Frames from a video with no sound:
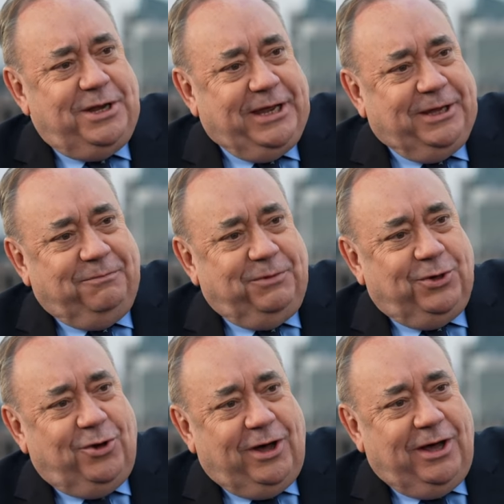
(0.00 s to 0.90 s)
night you
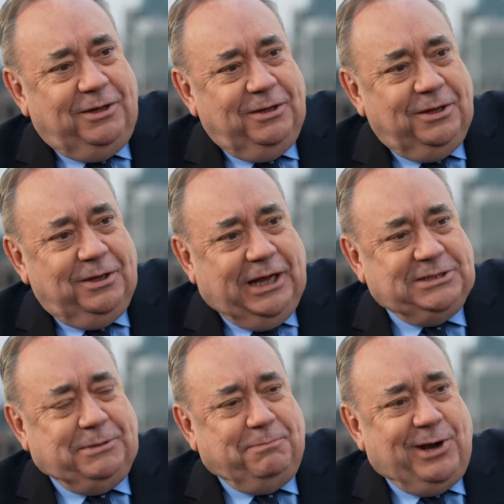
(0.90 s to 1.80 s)
got a a
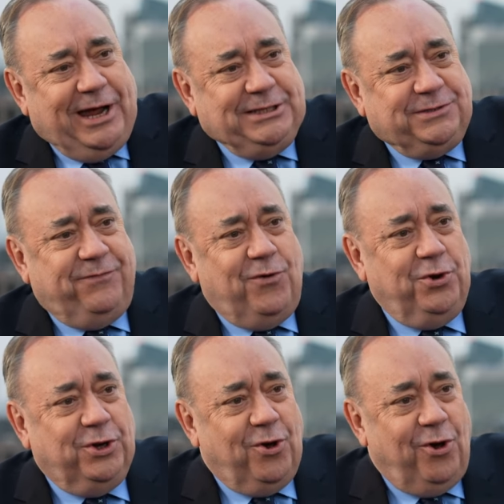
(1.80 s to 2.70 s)
surprise
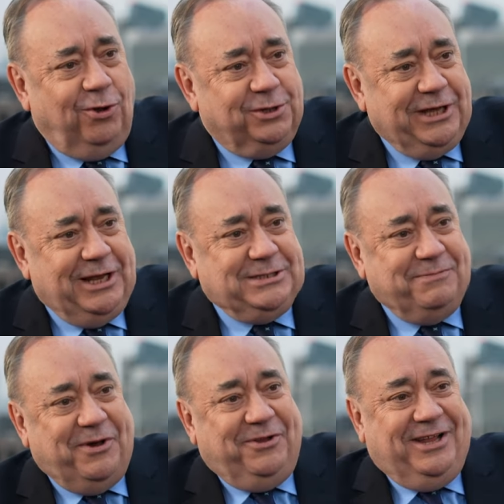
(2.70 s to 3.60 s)
phone call. Tell us
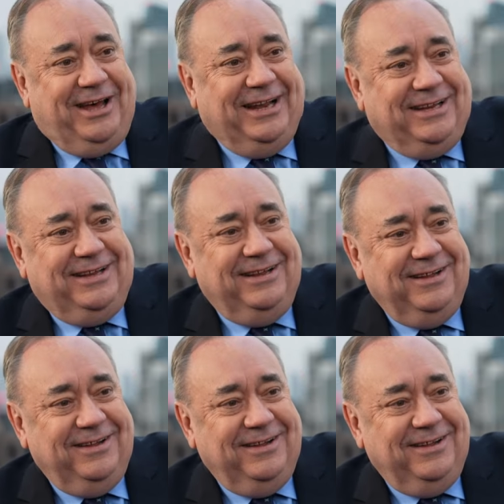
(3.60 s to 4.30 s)
about yeah, that. Yeah, well,